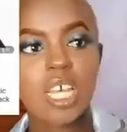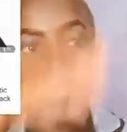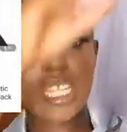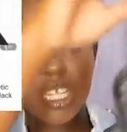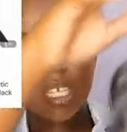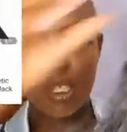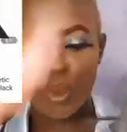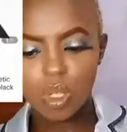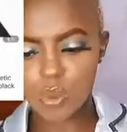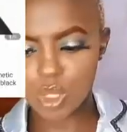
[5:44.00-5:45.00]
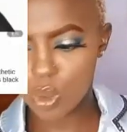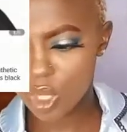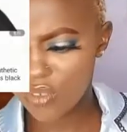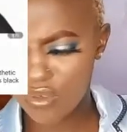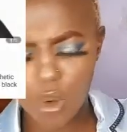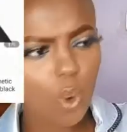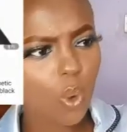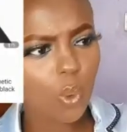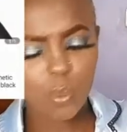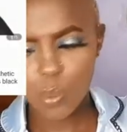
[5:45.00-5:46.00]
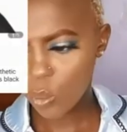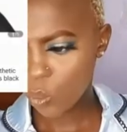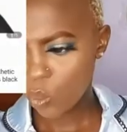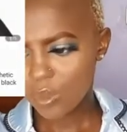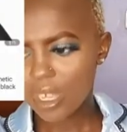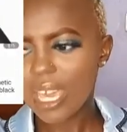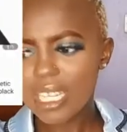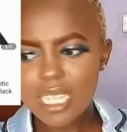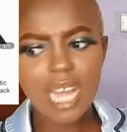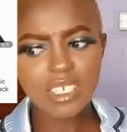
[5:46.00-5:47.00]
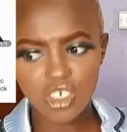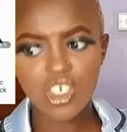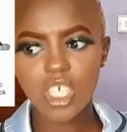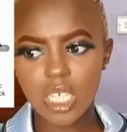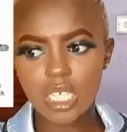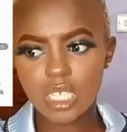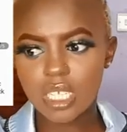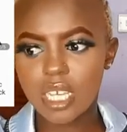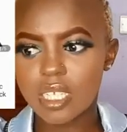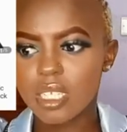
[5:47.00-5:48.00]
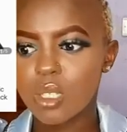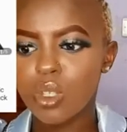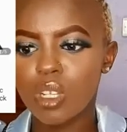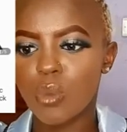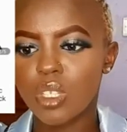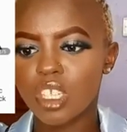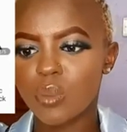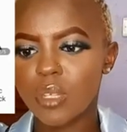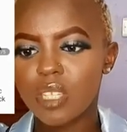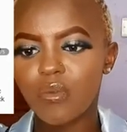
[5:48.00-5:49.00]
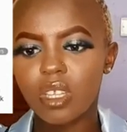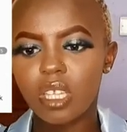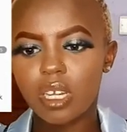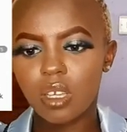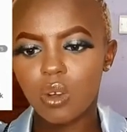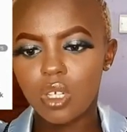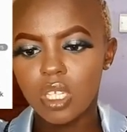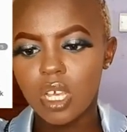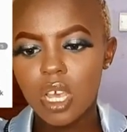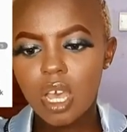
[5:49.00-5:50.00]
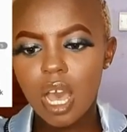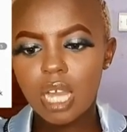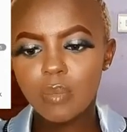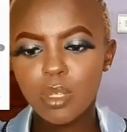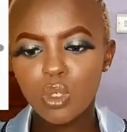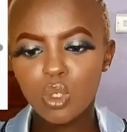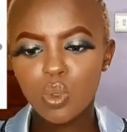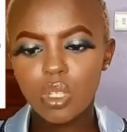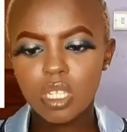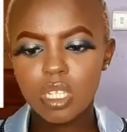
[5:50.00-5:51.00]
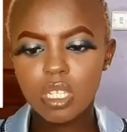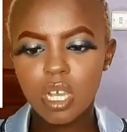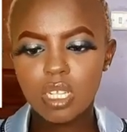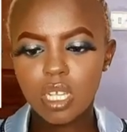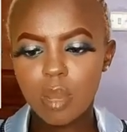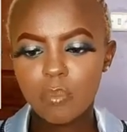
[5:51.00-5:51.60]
and i think this one was going for 800 shillings yes this was the most expensive wig that i got i'll make sure to insert a